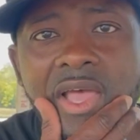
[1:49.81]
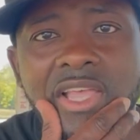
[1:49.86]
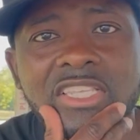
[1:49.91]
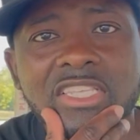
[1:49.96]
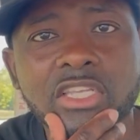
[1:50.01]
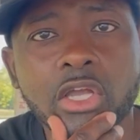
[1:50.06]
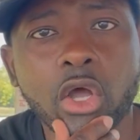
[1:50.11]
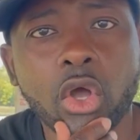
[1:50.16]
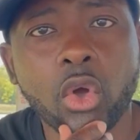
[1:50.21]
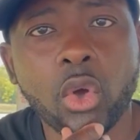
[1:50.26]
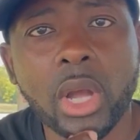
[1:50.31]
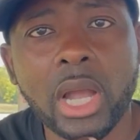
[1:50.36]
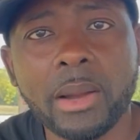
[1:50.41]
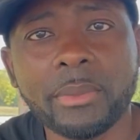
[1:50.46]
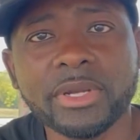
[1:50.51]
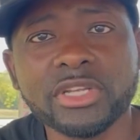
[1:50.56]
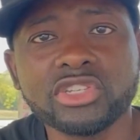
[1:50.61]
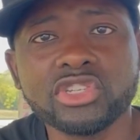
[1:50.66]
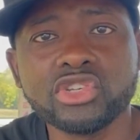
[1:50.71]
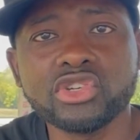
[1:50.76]
So
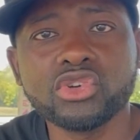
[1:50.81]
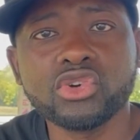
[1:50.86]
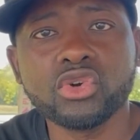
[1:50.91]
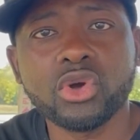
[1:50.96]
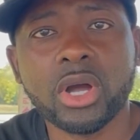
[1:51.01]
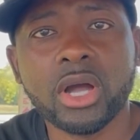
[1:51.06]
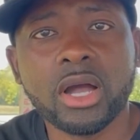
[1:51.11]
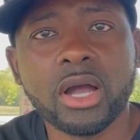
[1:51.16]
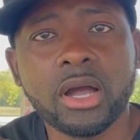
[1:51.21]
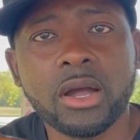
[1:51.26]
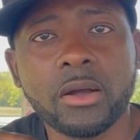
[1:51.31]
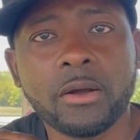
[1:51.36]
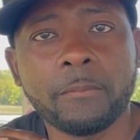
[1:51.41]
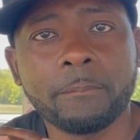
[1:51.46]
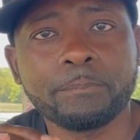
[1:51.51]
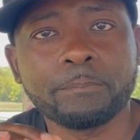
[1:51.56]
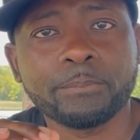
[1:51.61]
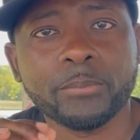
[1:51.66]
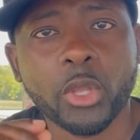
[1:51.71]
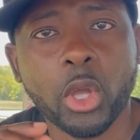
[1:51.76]
I'm gonna do
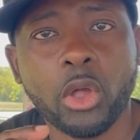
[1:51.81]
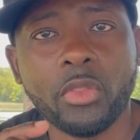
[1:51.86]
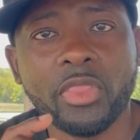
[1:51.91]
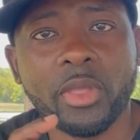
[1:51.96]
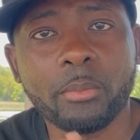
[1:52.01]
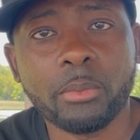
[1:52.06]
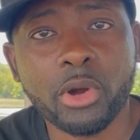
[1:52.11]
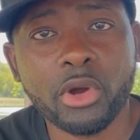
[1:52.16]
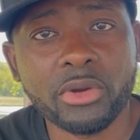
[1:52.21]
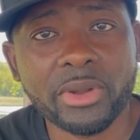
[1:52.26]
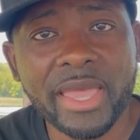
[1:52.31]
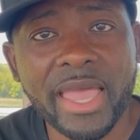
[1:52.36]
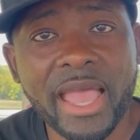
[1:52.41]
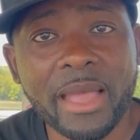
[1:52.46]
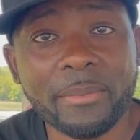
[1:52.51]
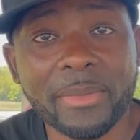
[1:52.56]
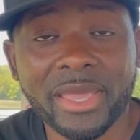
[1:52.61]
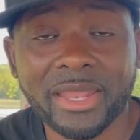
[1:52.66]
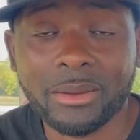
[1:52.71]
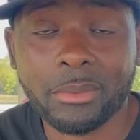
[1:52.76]
on the
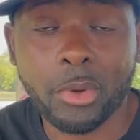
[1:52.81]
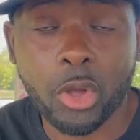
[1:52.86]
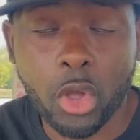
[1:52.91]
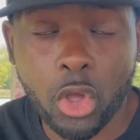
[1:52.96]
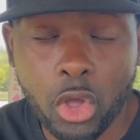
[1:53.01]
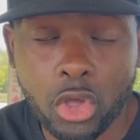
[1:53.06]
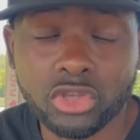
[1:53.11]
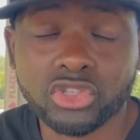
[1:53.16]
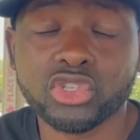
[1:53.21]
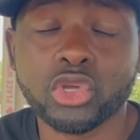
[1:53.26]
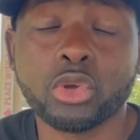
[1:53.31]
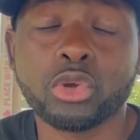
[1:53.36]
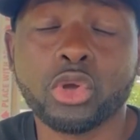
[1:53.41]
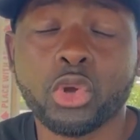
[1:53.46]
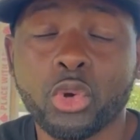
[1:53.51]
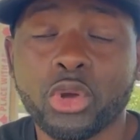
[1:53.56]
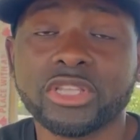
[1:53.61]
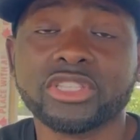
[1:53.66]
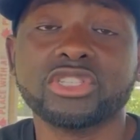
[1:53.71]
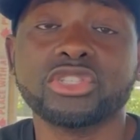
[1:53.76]
burlap, and I'm also
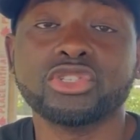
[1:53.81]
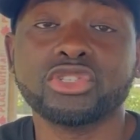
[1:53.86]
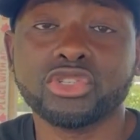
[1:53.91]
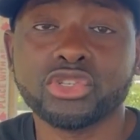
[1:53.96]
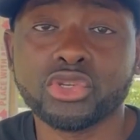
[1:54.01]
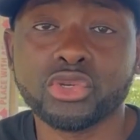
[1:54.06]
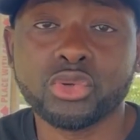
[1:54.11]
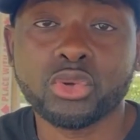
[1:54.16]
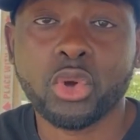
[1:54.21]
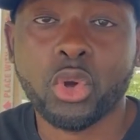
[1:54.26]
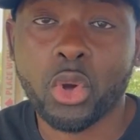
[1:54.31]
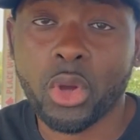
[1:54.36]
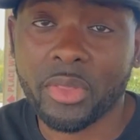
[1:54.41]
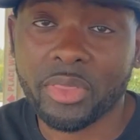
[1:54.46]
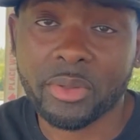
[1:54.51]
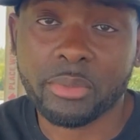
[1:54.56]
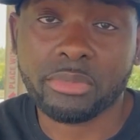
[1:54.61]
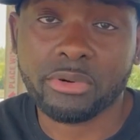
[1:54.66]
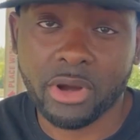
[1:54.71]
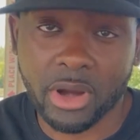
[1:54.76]
going to do
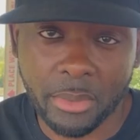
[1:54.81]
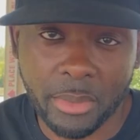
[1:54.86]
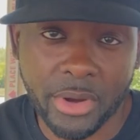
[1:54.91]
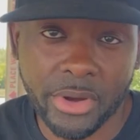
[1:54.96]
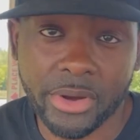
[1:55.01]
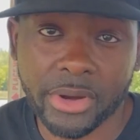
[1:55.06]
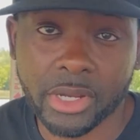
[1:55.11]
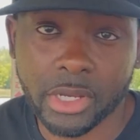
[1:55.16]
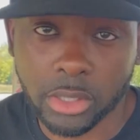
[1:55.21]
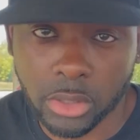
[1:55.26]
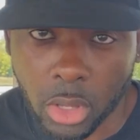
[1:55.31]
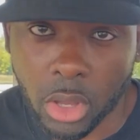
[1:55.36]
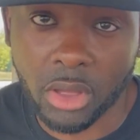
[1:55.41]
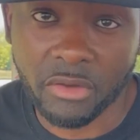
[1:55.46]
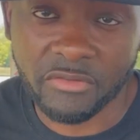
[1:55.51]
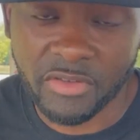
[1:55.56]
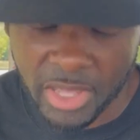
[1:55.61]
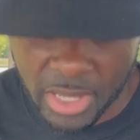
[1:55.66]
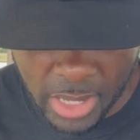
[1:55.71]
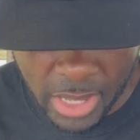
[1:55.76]
on the primary
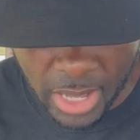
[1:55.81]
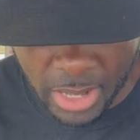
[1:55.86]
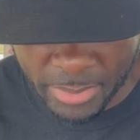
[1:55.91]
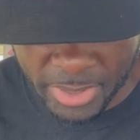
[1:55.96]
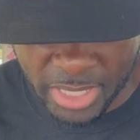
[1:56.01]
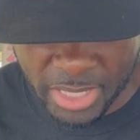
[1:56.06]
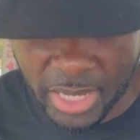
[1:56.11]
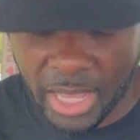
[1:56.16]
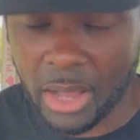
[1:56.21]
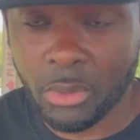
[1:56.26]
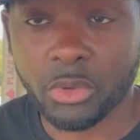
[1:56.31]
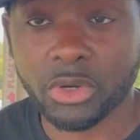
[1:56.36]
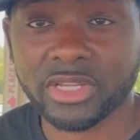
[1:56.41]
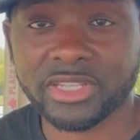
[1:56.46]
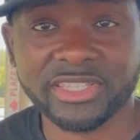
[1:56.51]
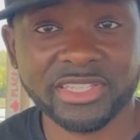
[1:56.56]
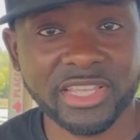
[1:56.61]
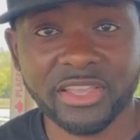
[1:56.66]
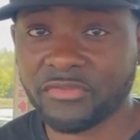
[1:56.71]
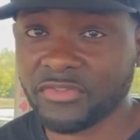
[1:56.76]
cloth. I mean, I want
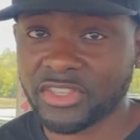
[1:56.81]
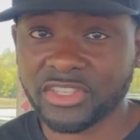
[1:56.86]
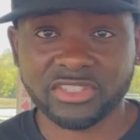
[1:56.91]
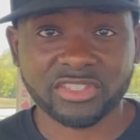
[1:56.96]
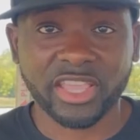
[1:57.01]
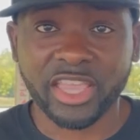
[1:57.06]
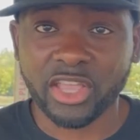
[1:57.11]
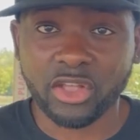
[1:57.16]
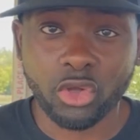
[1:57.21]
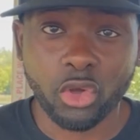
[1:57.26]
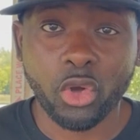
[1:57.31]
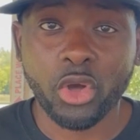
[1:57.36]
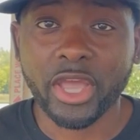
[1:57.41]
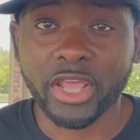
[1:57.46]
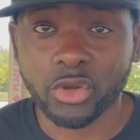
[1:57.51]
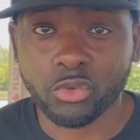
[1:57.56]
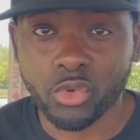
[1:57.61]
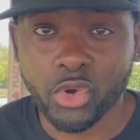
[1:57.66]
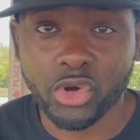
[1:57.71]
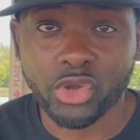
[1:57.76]
to see if this thing go
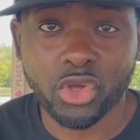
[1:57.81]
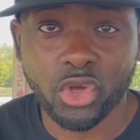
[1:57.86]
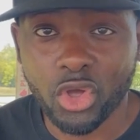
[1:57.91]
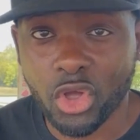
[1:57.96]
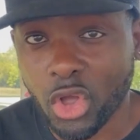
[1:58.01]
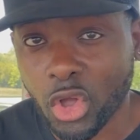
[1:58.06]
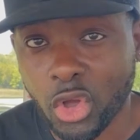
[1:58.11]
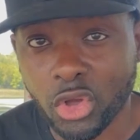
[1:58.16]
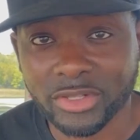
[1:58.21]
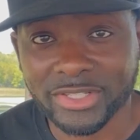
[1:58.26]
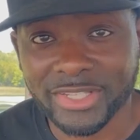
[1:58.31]
ahead and work on all